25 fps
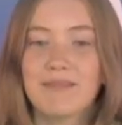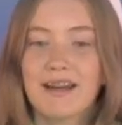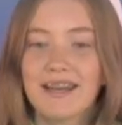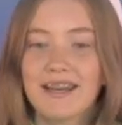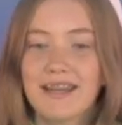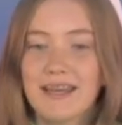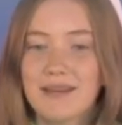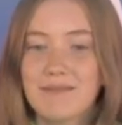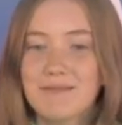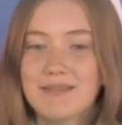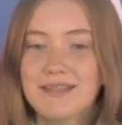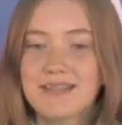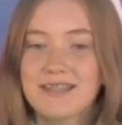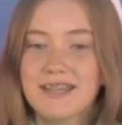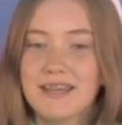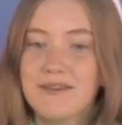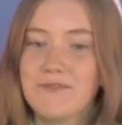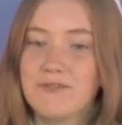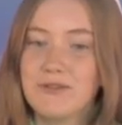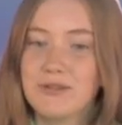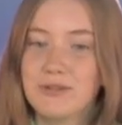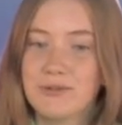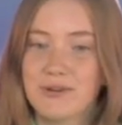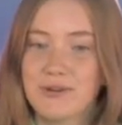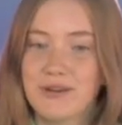name is
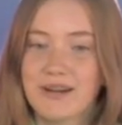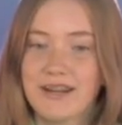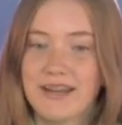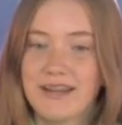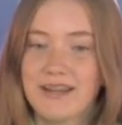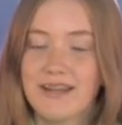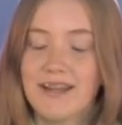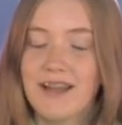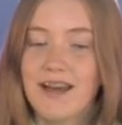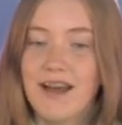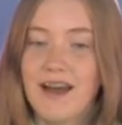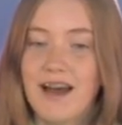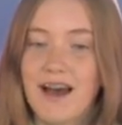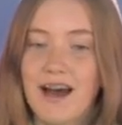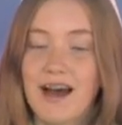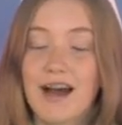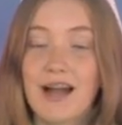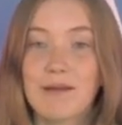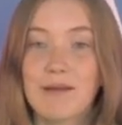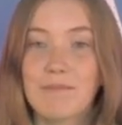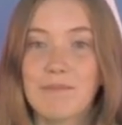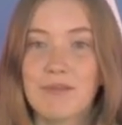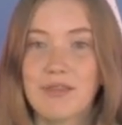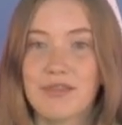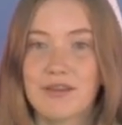Evie Dorian.
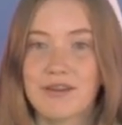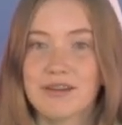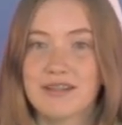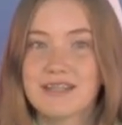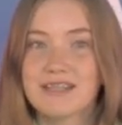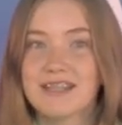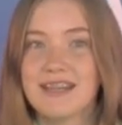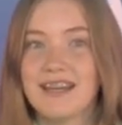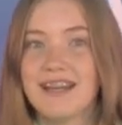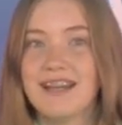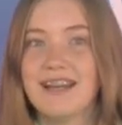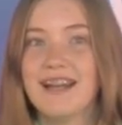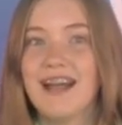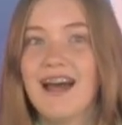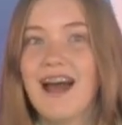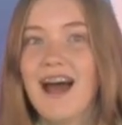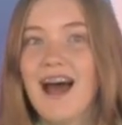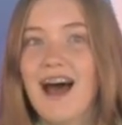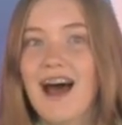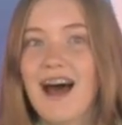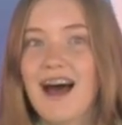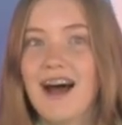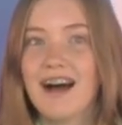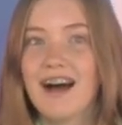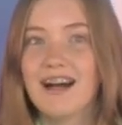I am 13
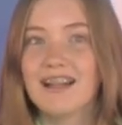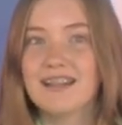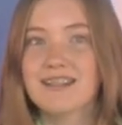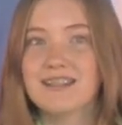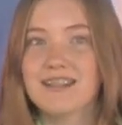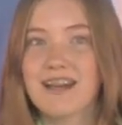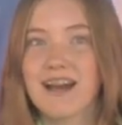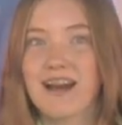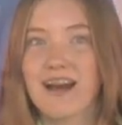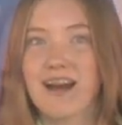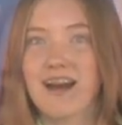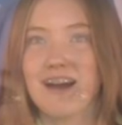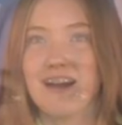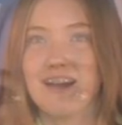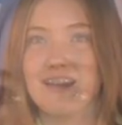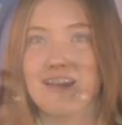and I